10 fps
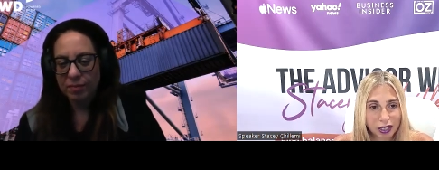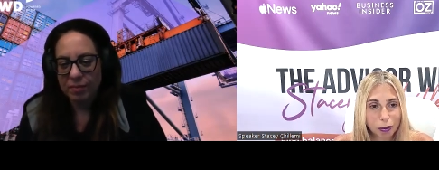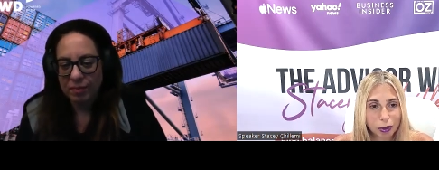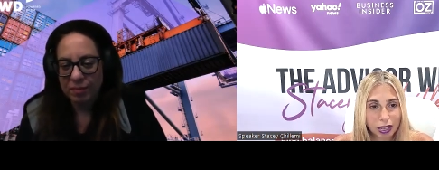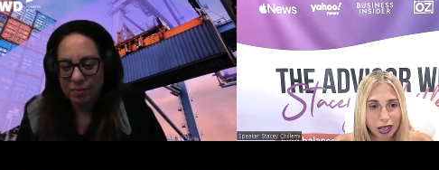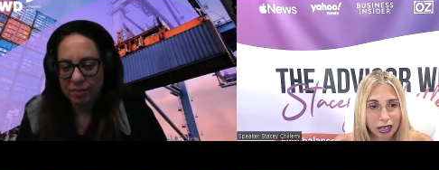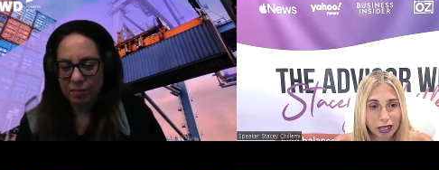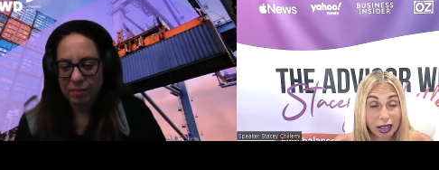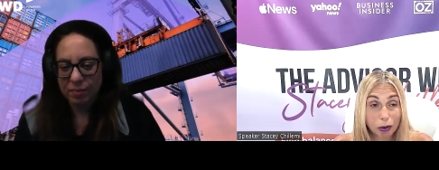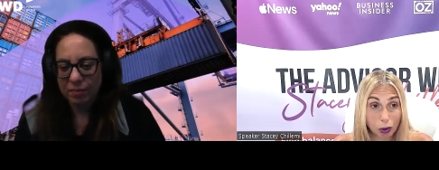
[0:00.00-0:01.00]
Speaker 1: way things should be
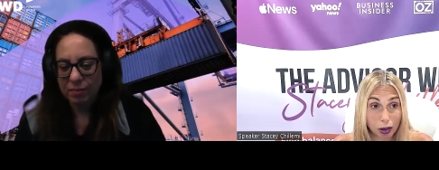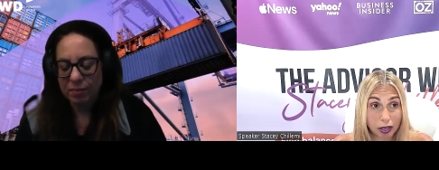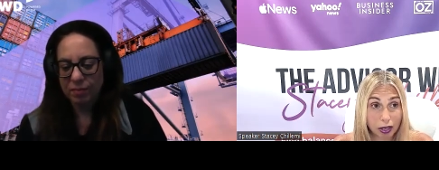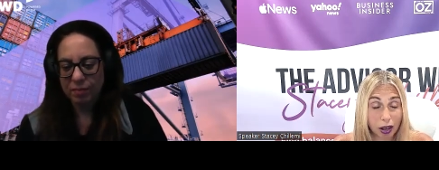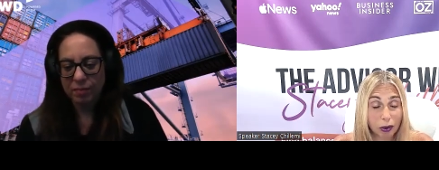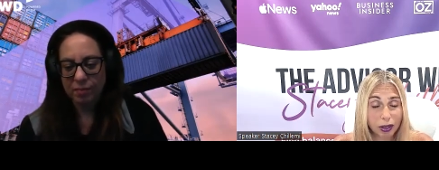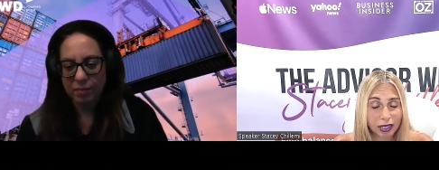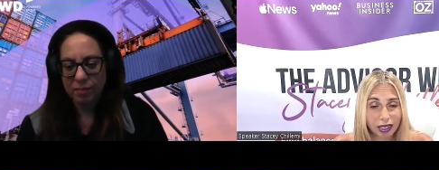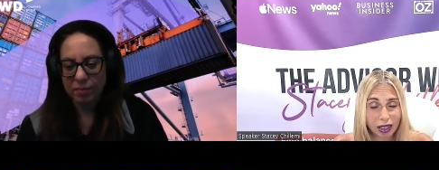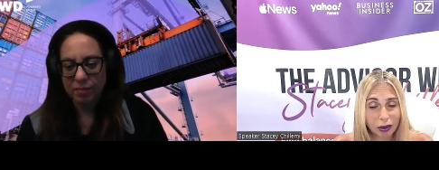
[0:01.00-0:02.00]
done and where they're
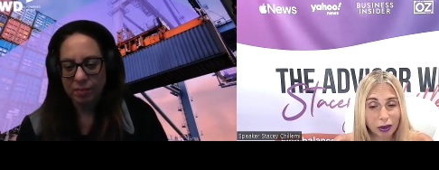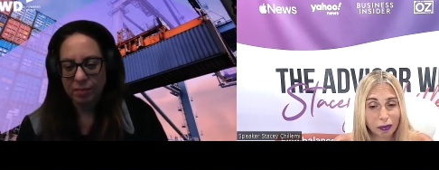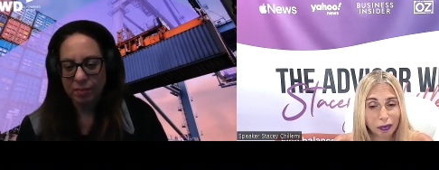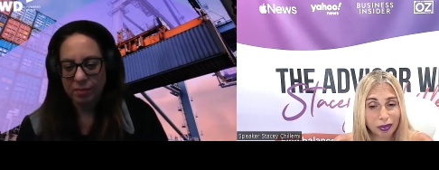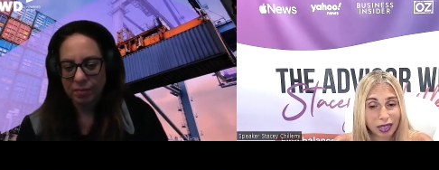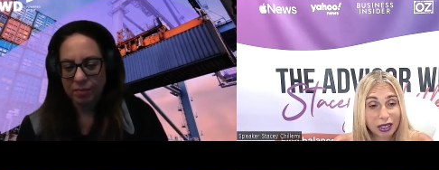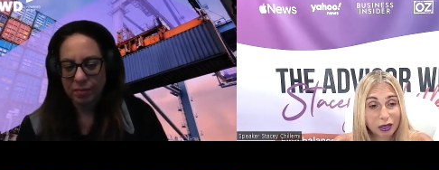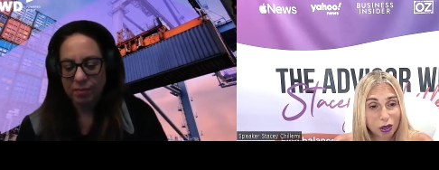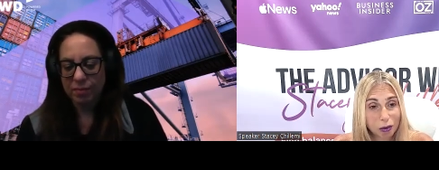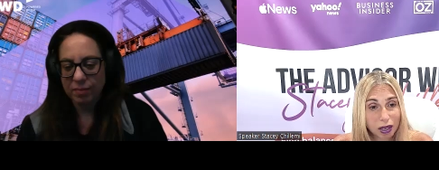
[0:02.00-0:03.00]
going. So
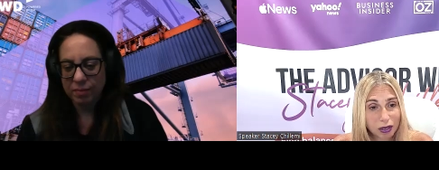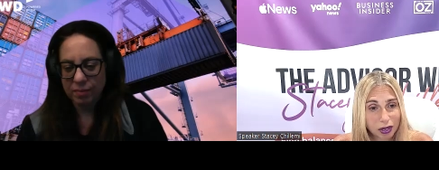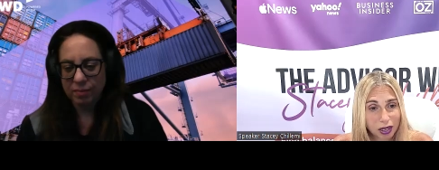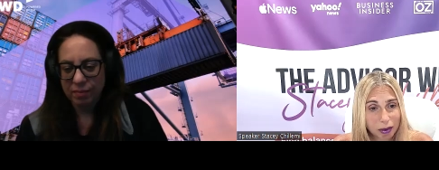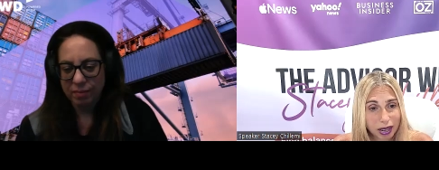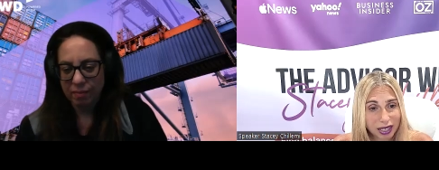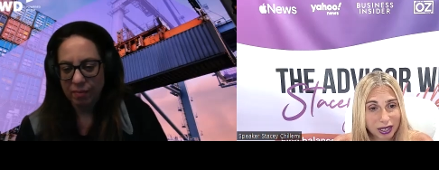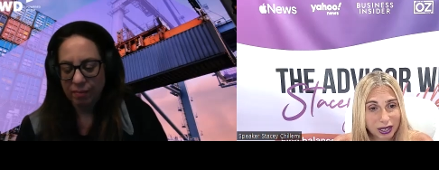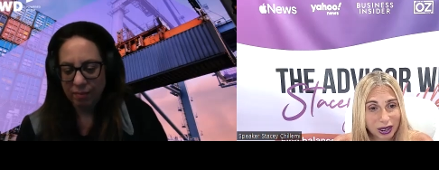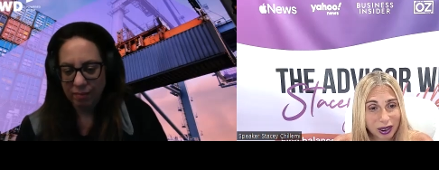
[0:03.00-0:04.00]
thank you so much for
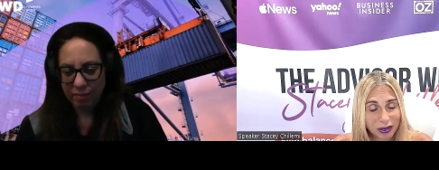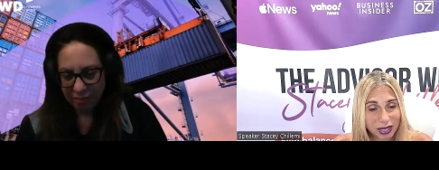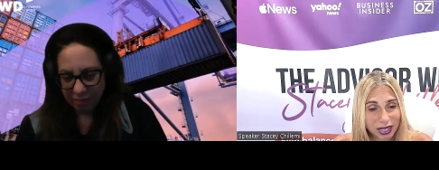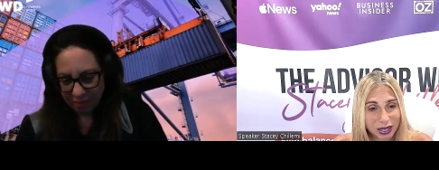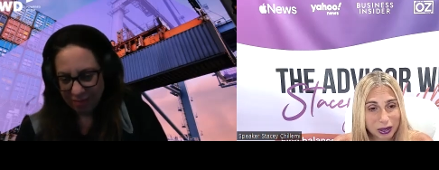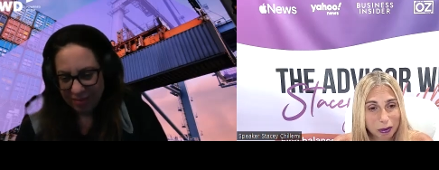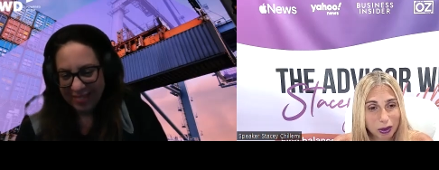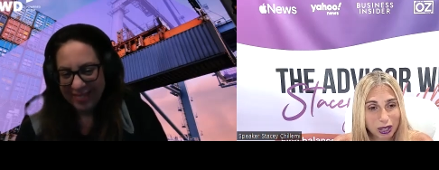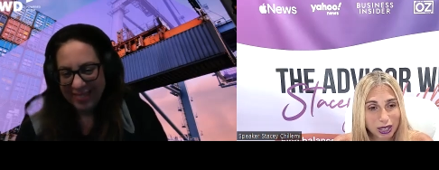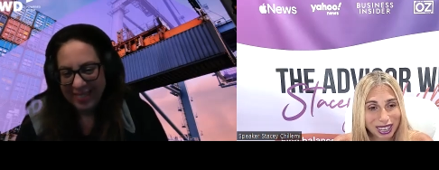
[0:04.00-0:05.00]
coming on this show. I really
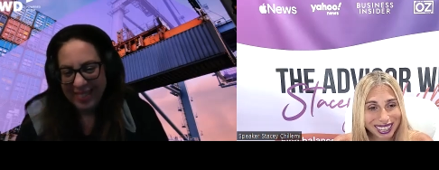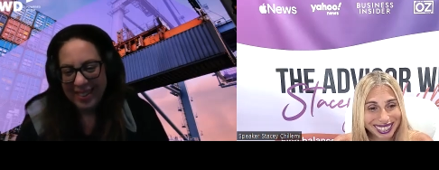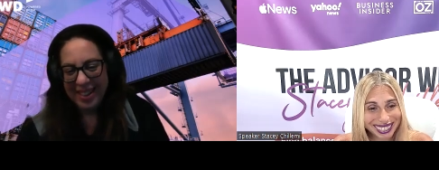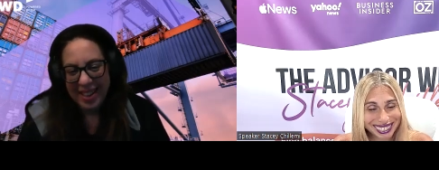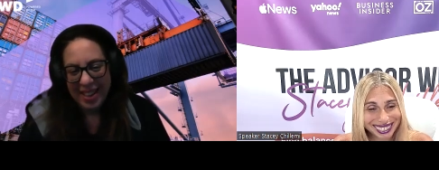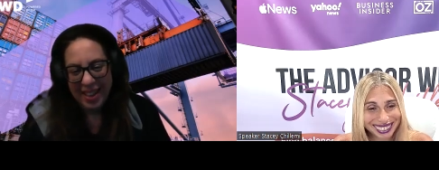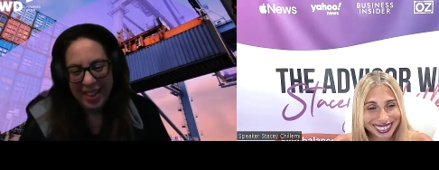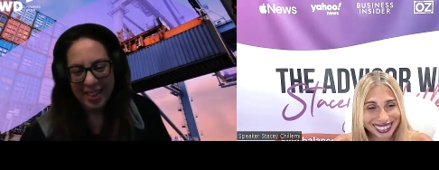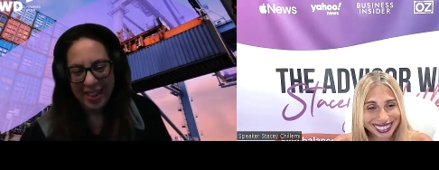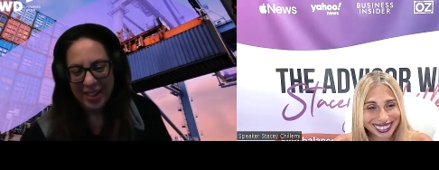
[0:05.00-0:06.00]
do appreciate it.
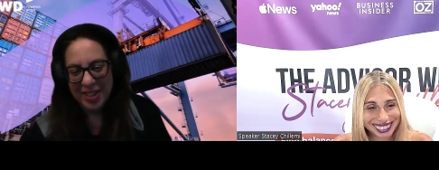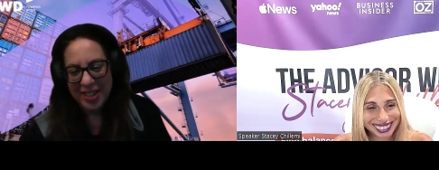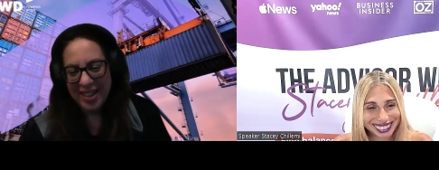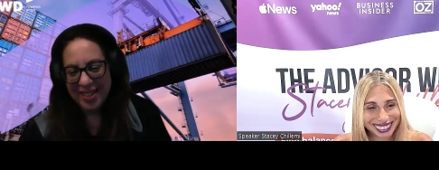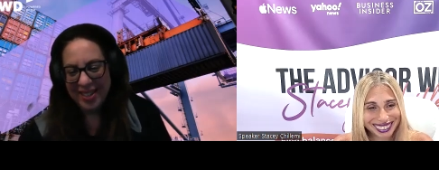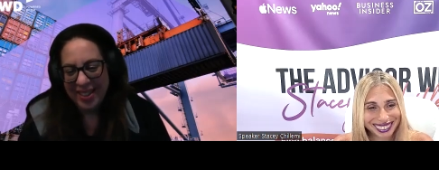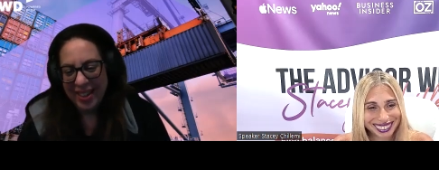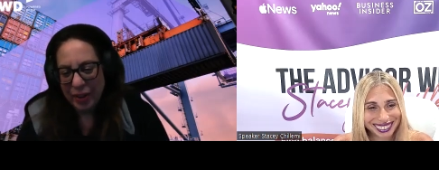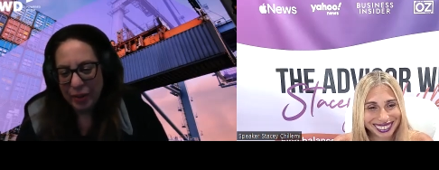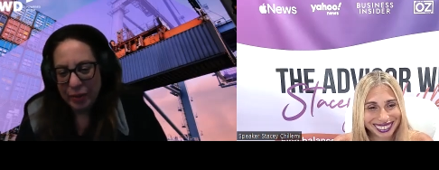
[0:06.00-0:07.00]
Speaker 2: Thank you, Stacey.
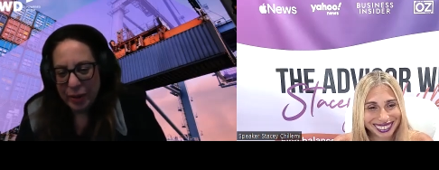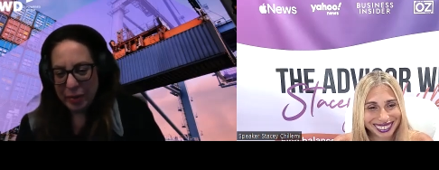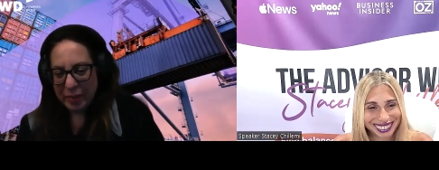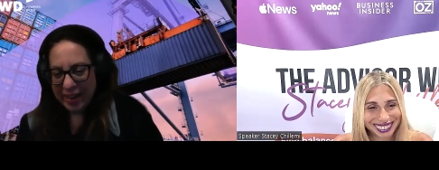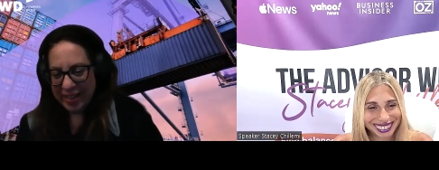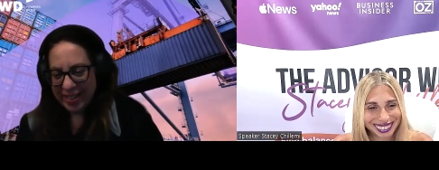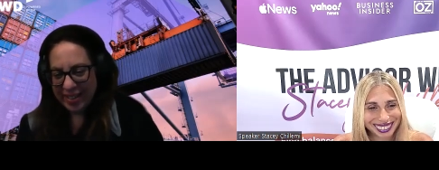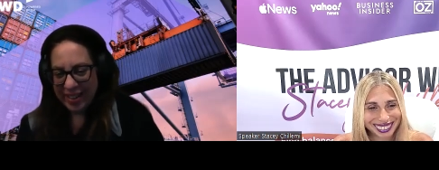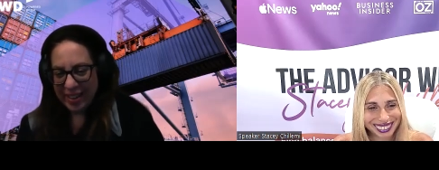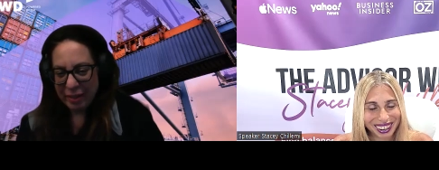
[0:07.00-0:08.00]
Thank you very
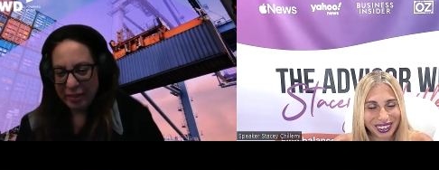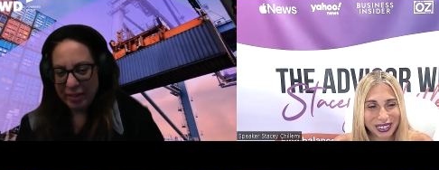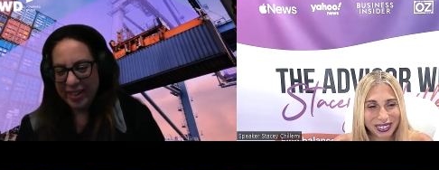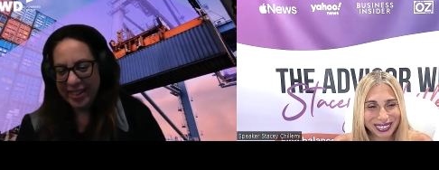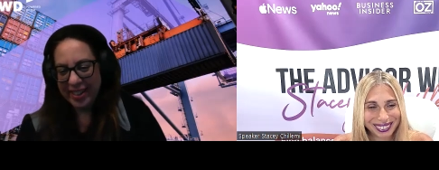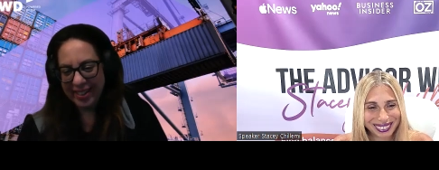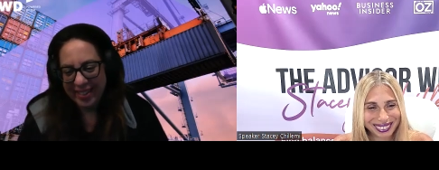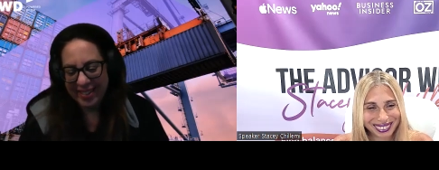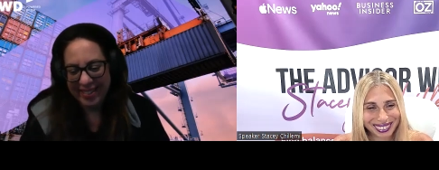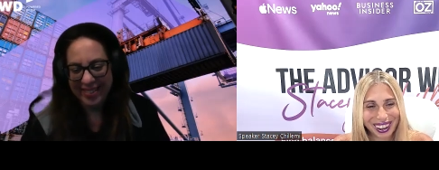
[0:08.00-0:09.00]
much. Have a great uh,
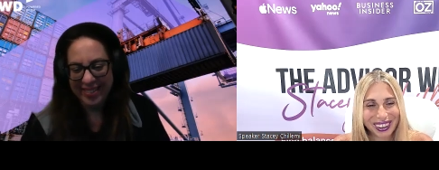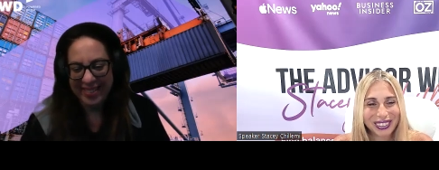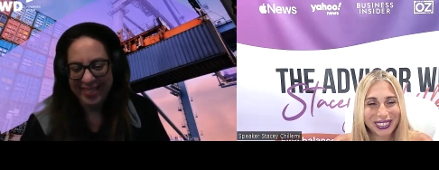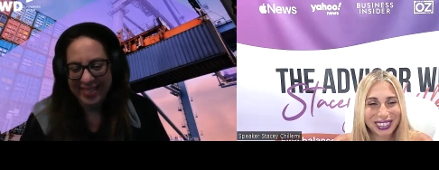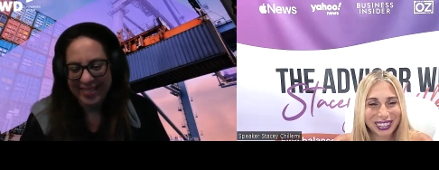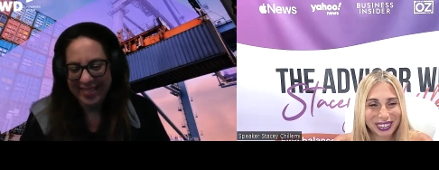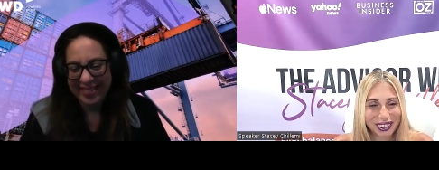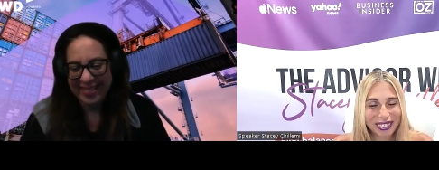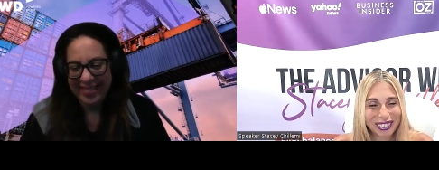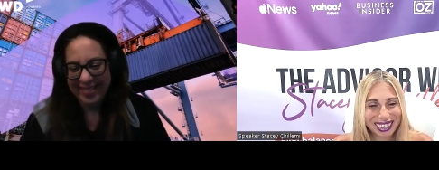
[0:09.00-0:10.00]
day.
Speaker 1: Oh, you
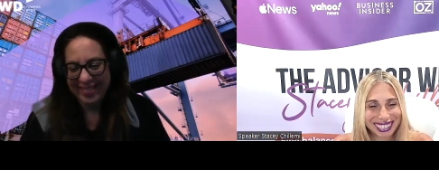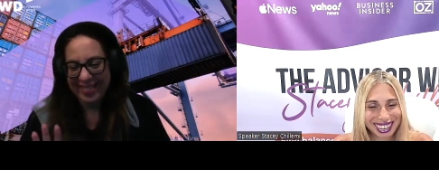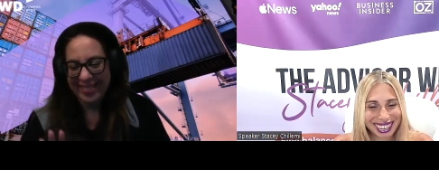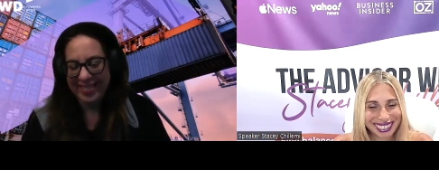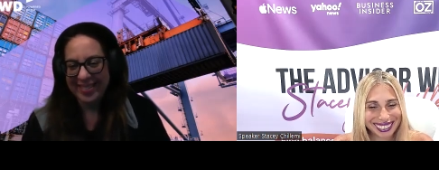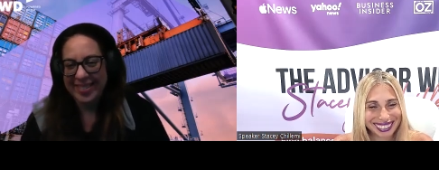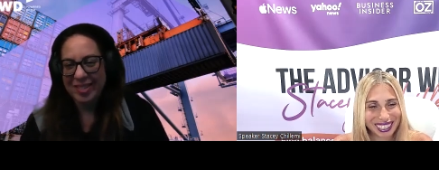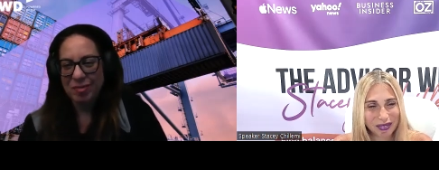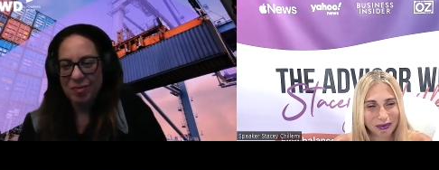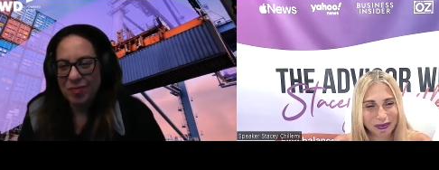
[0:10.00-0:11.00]
too. You have a great day.